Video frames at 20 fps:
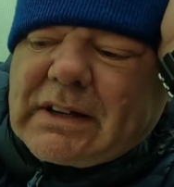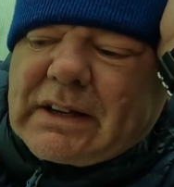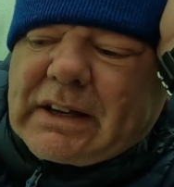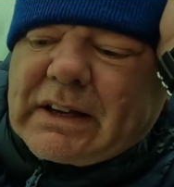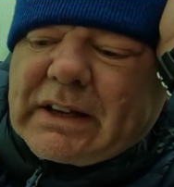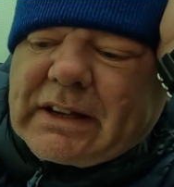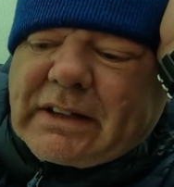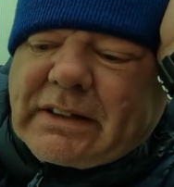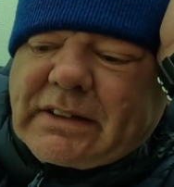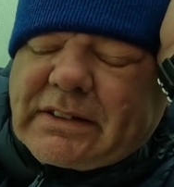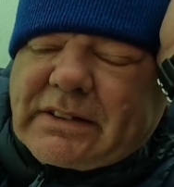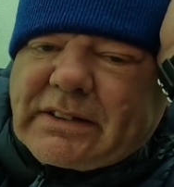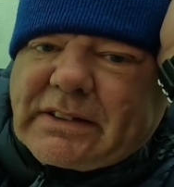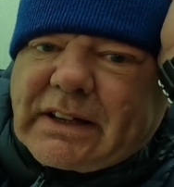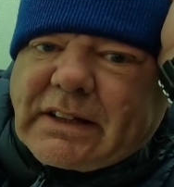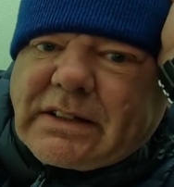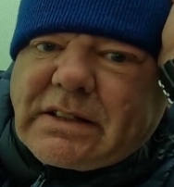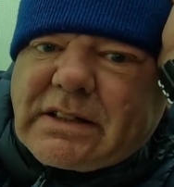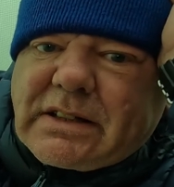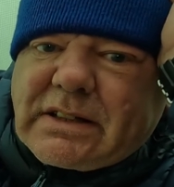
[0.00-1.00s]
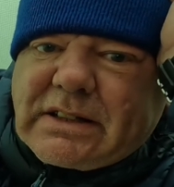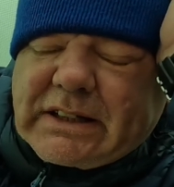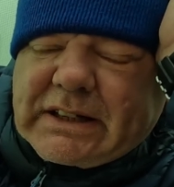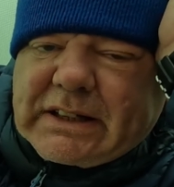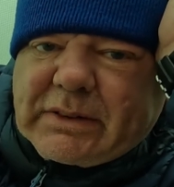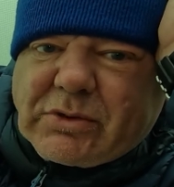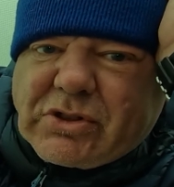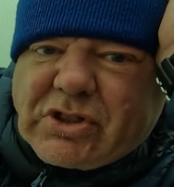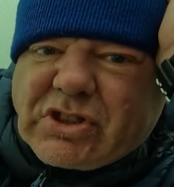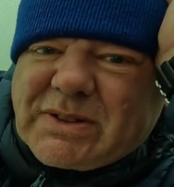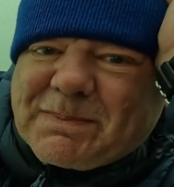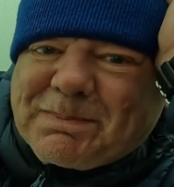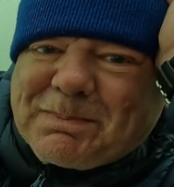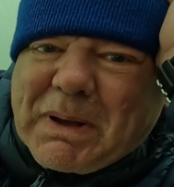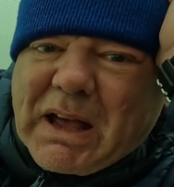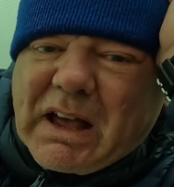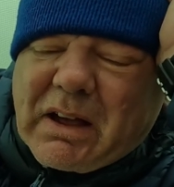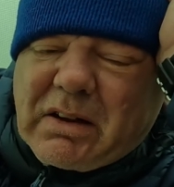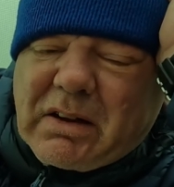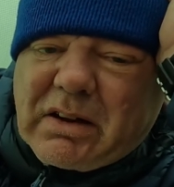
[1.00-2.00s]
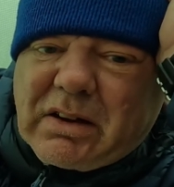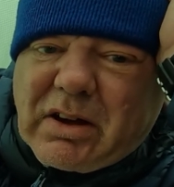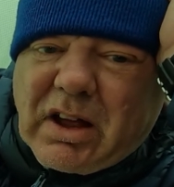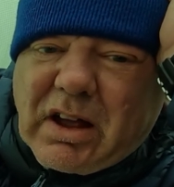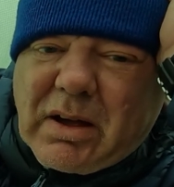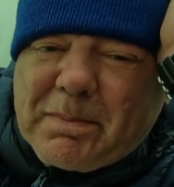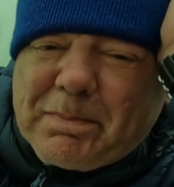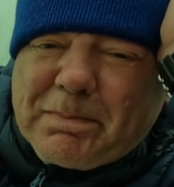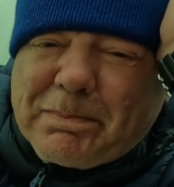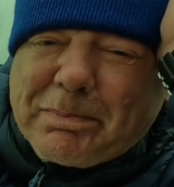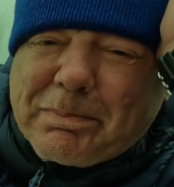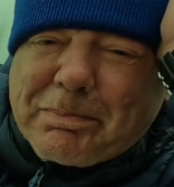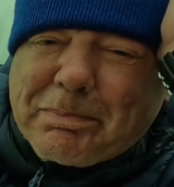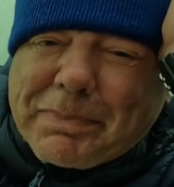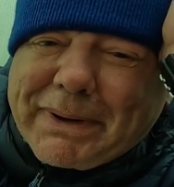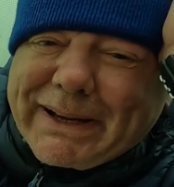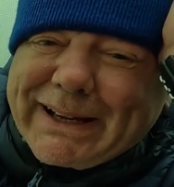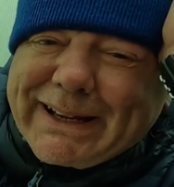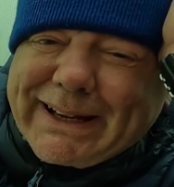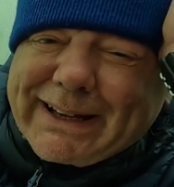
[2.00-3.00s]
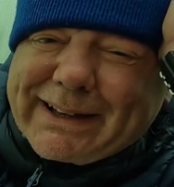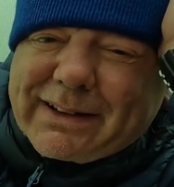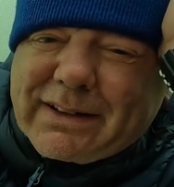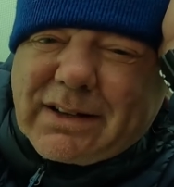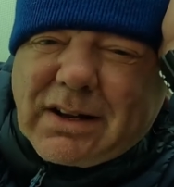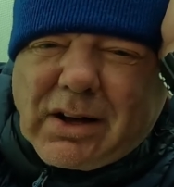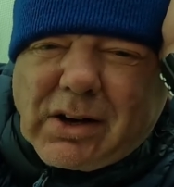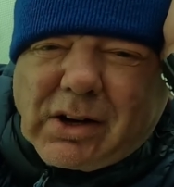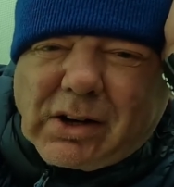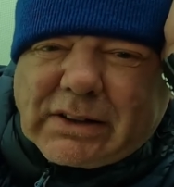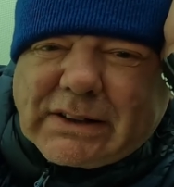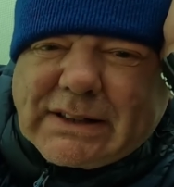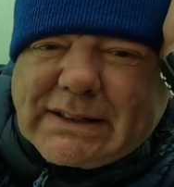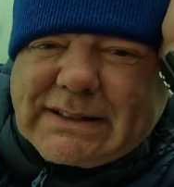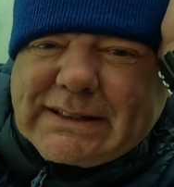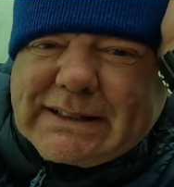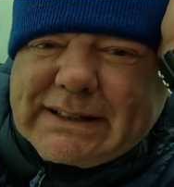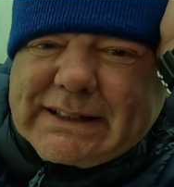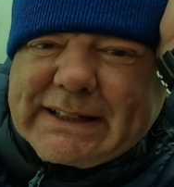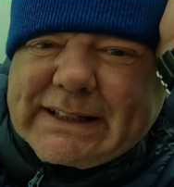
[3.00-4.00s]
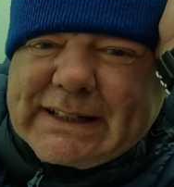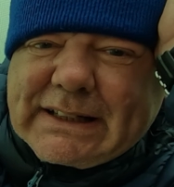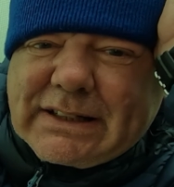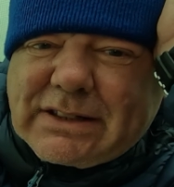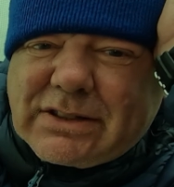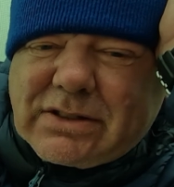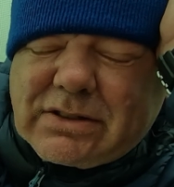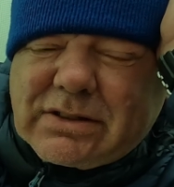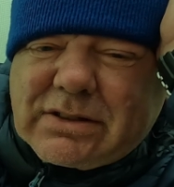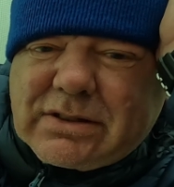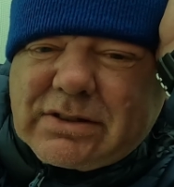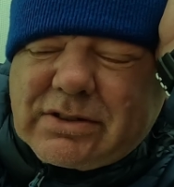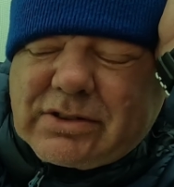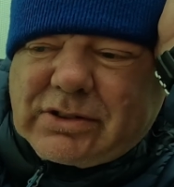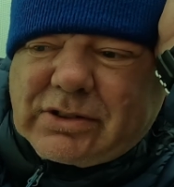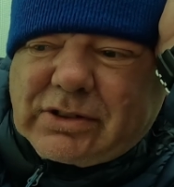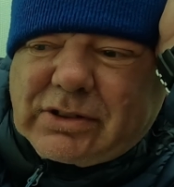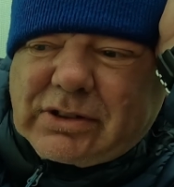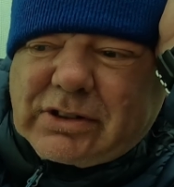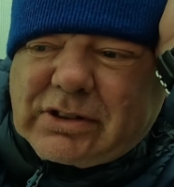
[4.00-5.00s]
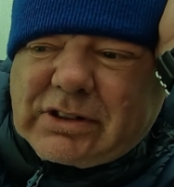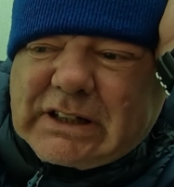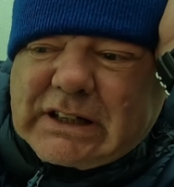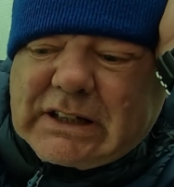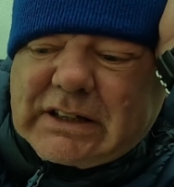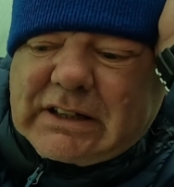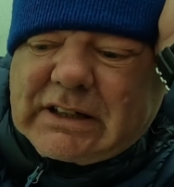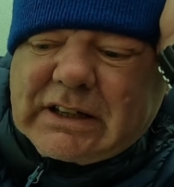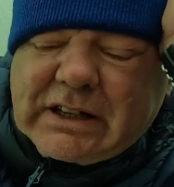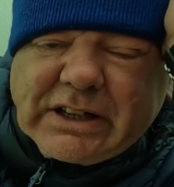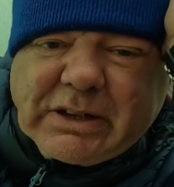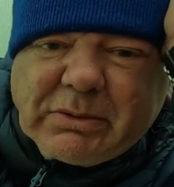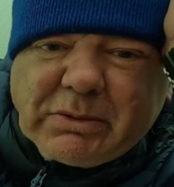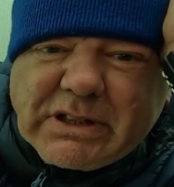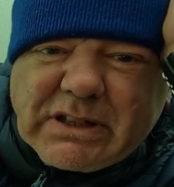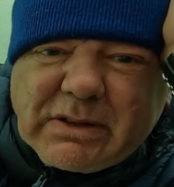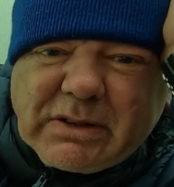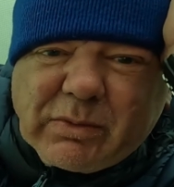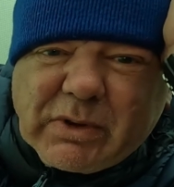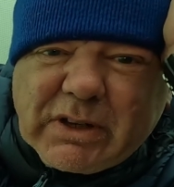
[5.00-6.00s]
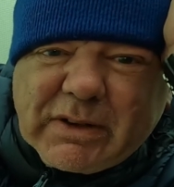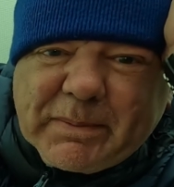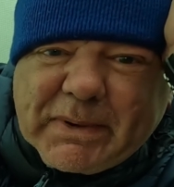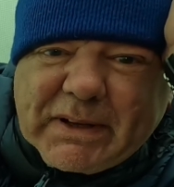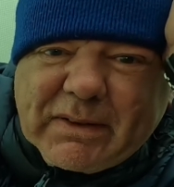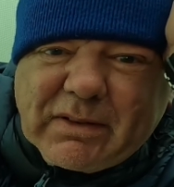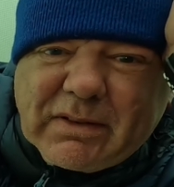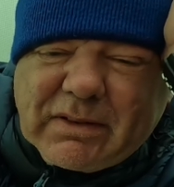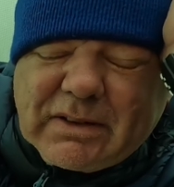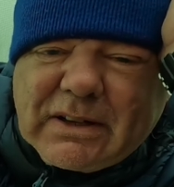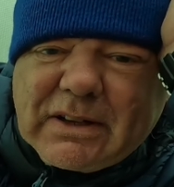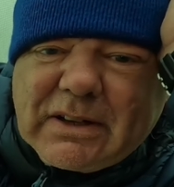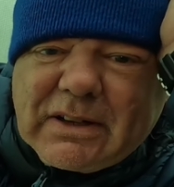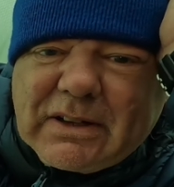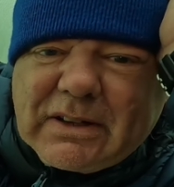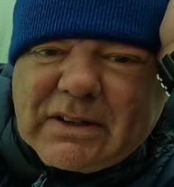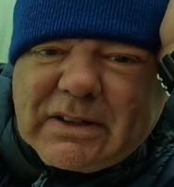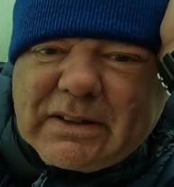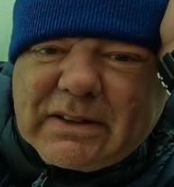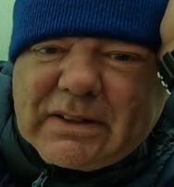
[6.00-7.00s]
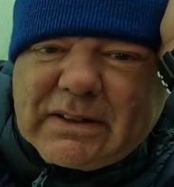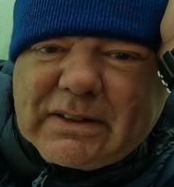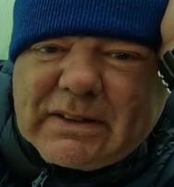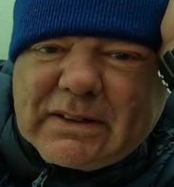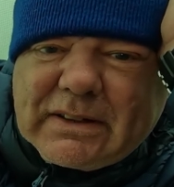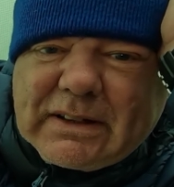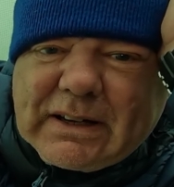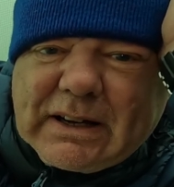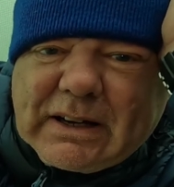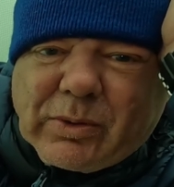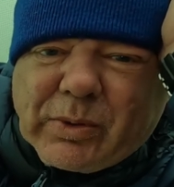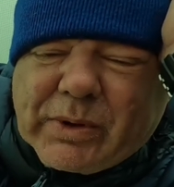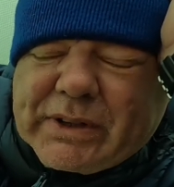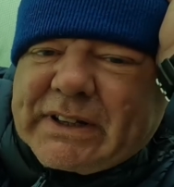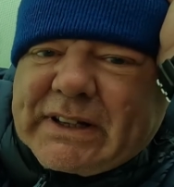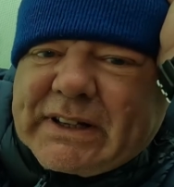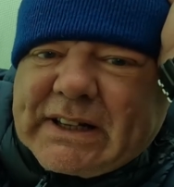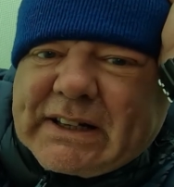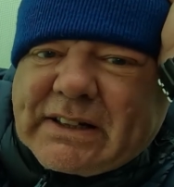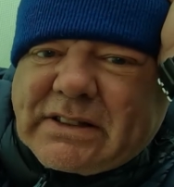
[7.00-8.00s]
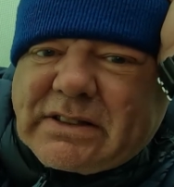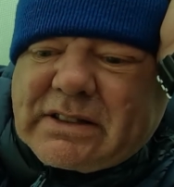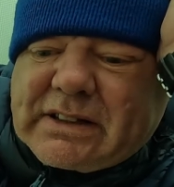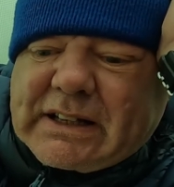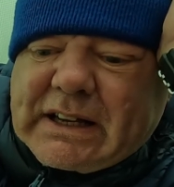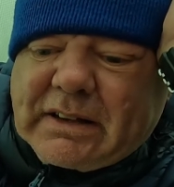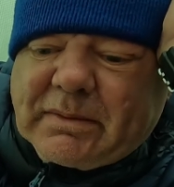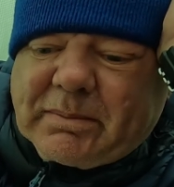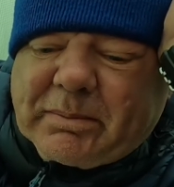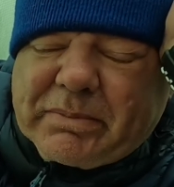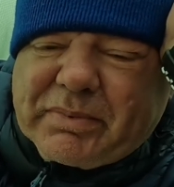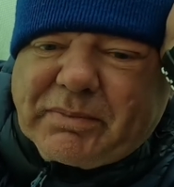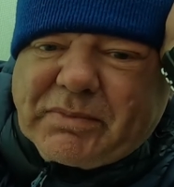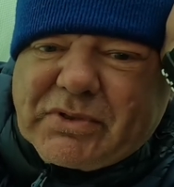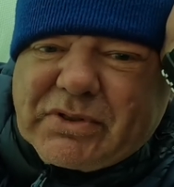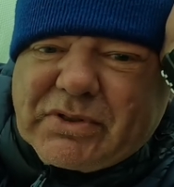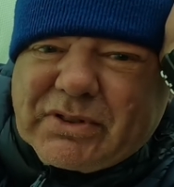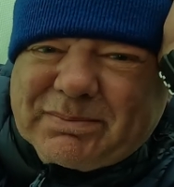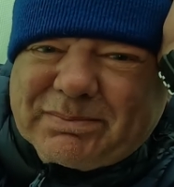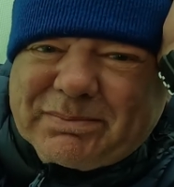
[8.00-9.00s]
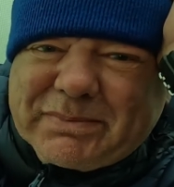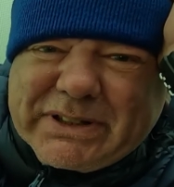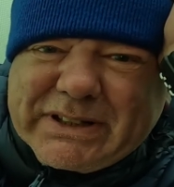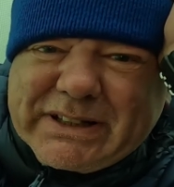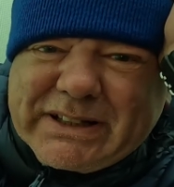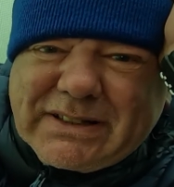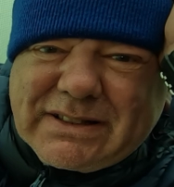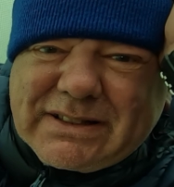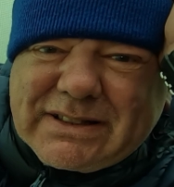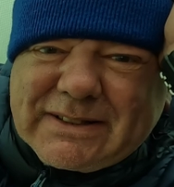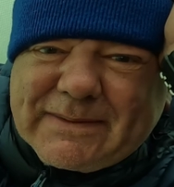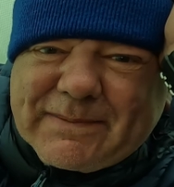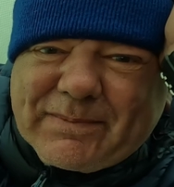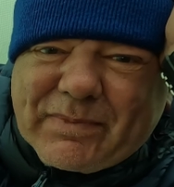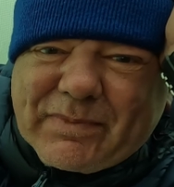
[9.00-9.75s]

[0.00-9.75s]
And yesterday it was just a baking hot day, so I knew I didn't want to be out in that getting sunburnt.